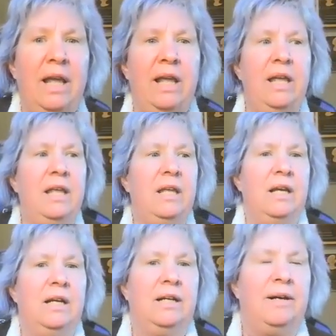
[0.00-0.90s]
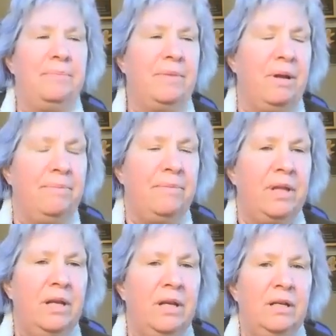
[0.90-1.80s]
a,
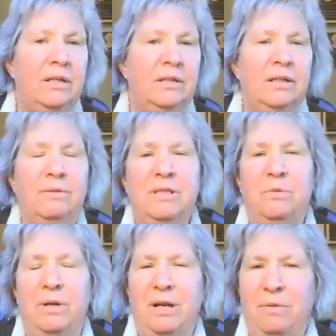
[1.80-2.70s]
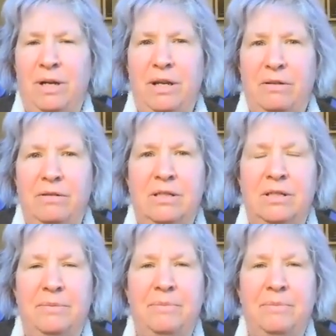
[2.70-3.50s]
what's the word I want to use?